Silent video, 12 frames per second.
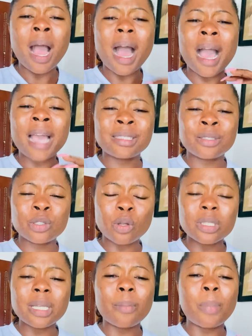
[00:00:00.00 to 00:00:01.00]
I
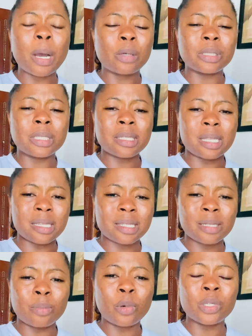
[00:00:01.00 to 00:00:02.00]
thought about this
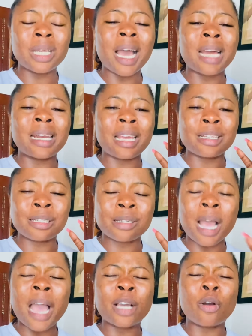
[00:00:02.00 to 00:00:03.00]
testimony, and
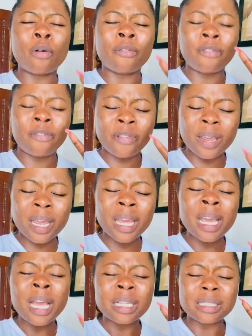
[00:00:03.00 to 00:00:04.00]
I confer
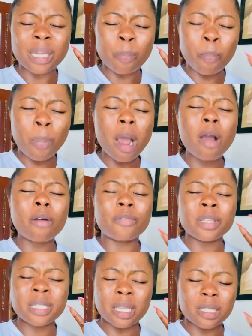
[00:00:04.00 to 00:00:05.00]
the power of
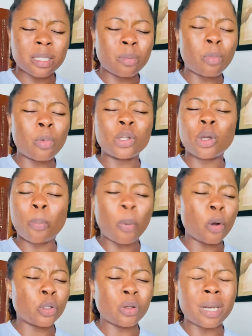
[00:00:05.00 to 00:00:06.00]
this testimony
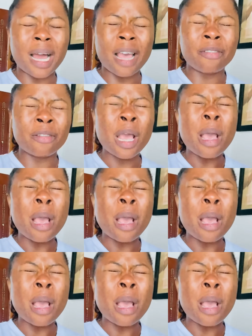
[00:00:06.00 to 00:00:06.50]
upon your life.